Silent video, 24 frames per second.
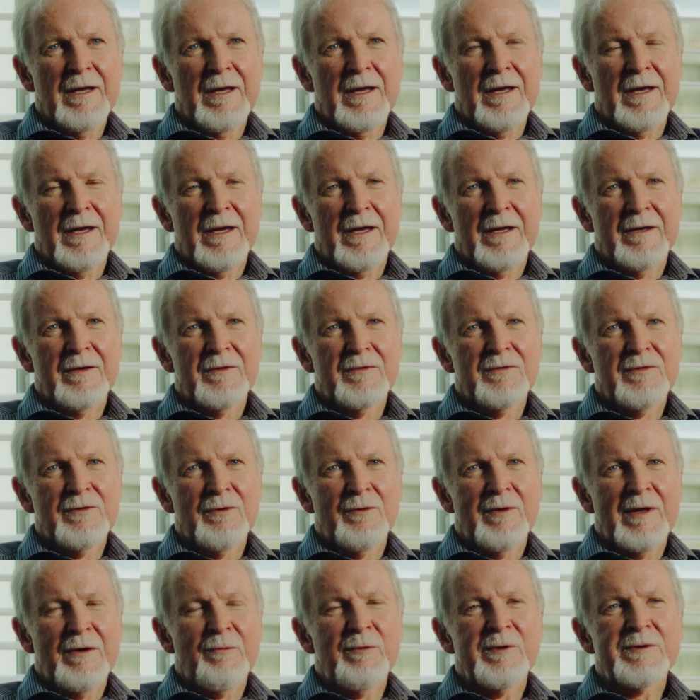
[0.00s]
And so
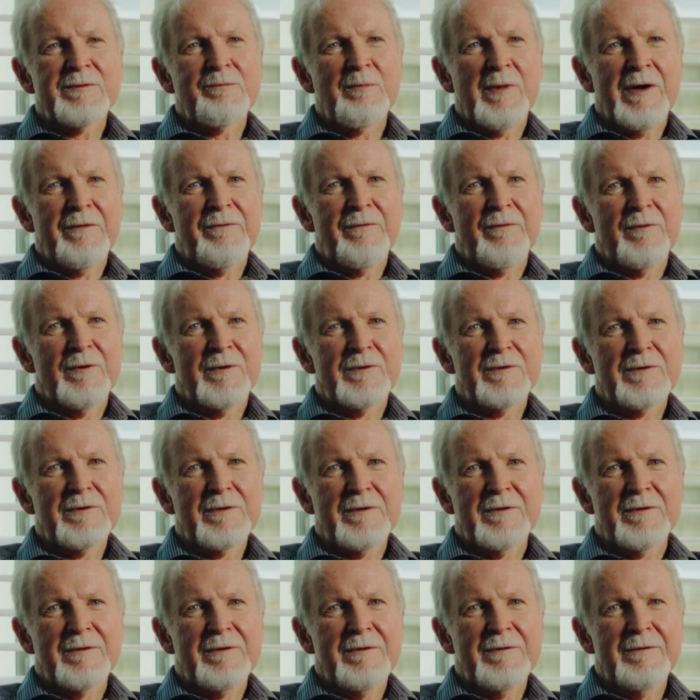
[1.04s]
that was my first
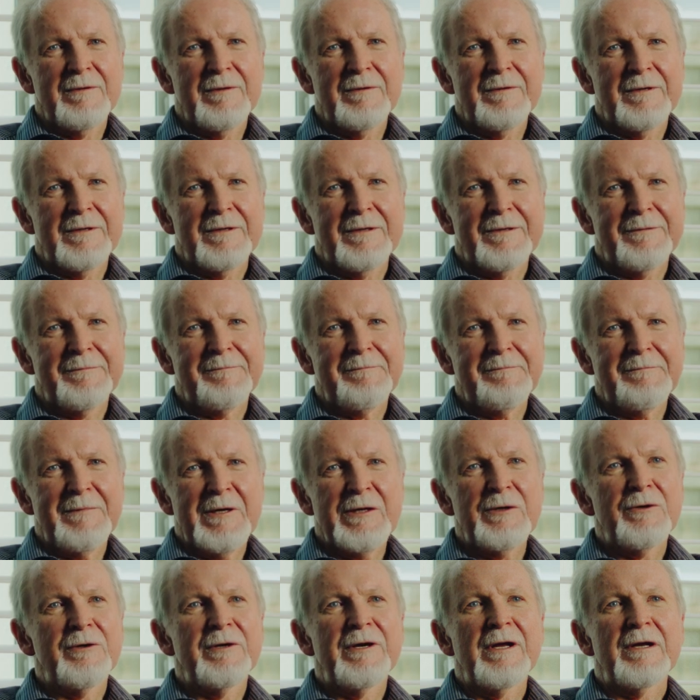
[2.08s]

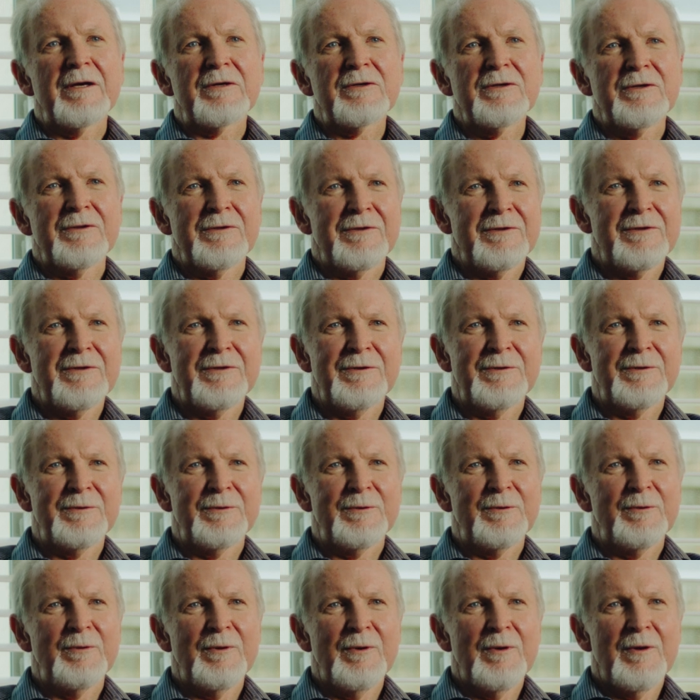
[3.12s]
introduction to
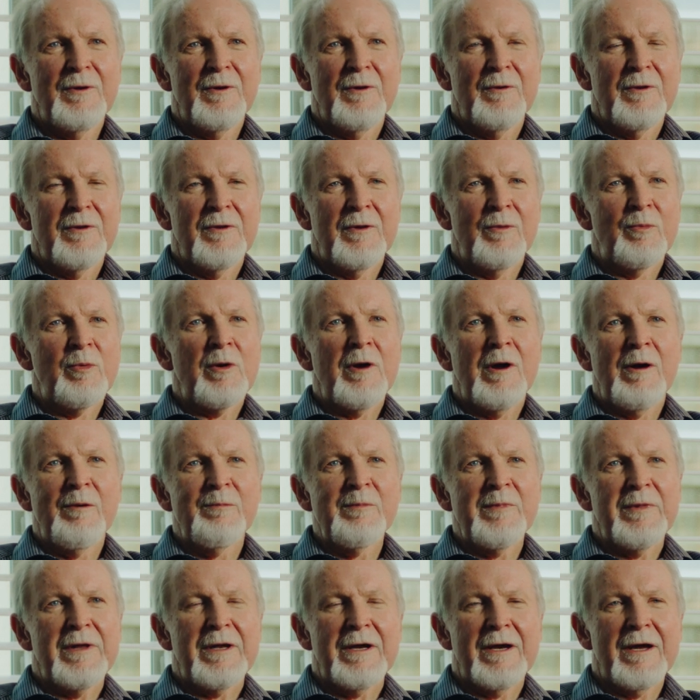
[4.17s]
the
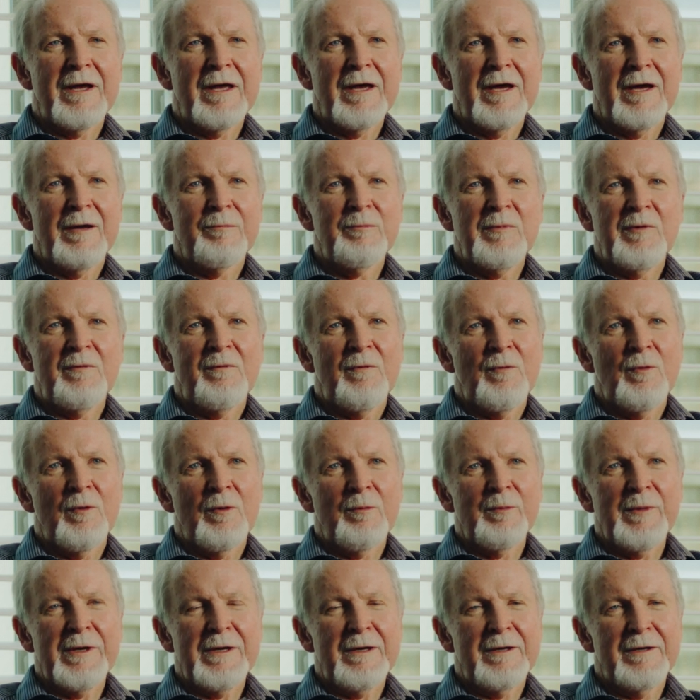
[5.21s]
problem that I had before
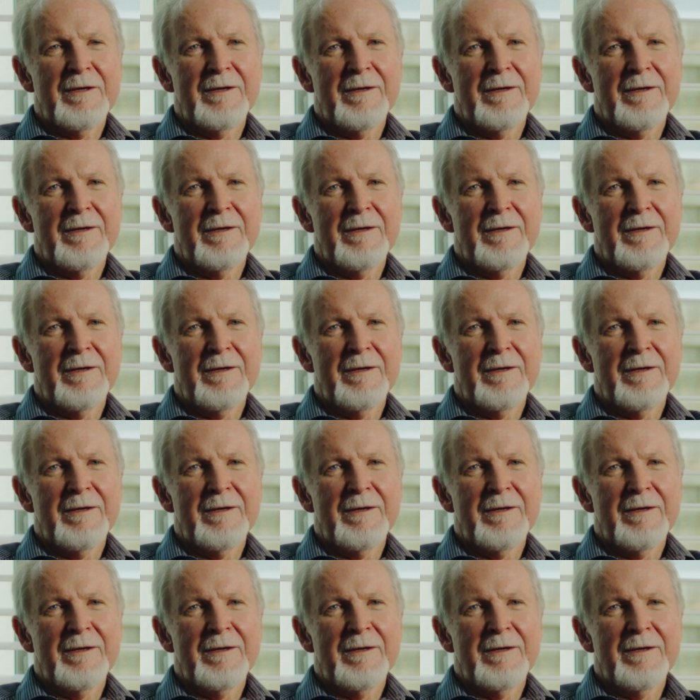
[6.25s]
me.